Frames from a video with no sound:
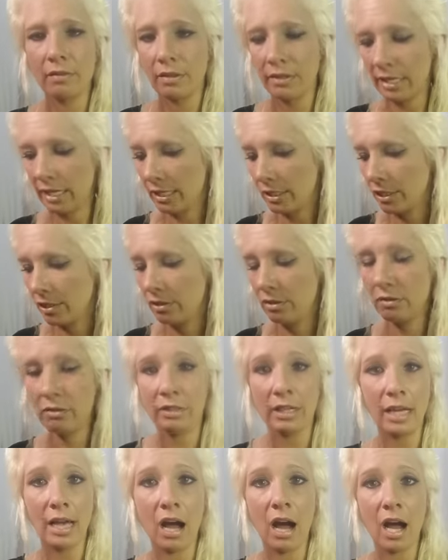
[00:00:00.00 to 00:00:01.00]
that
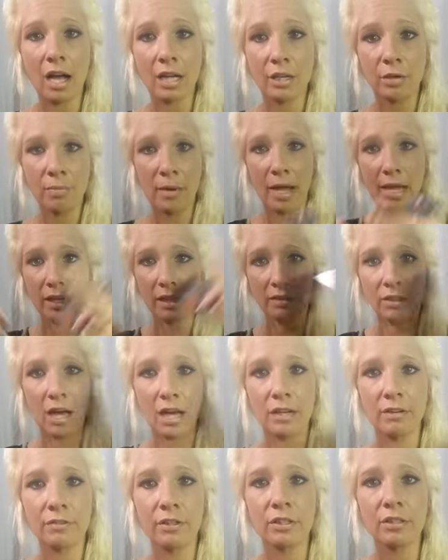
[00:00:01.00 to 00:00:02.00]
that occupied a
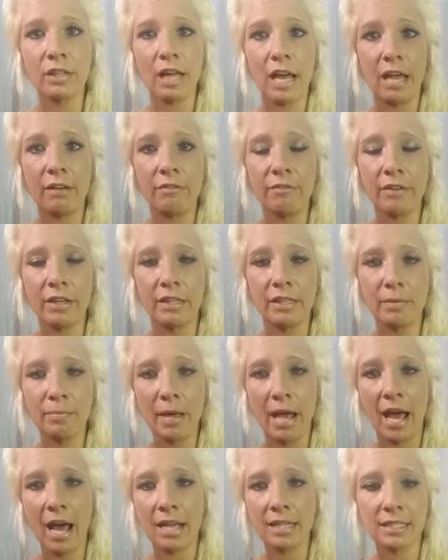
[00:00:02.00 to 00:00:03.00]
lot of your life in the
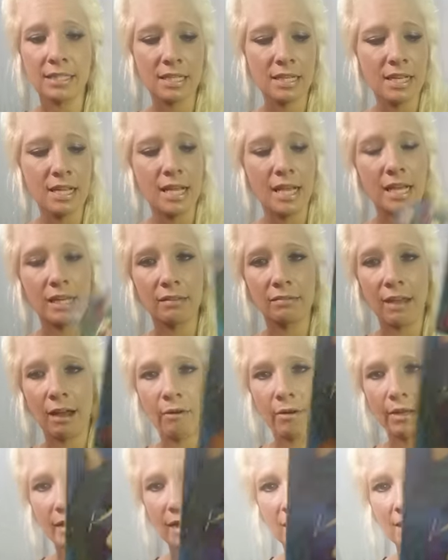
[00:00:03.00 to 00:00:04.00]
past and allowing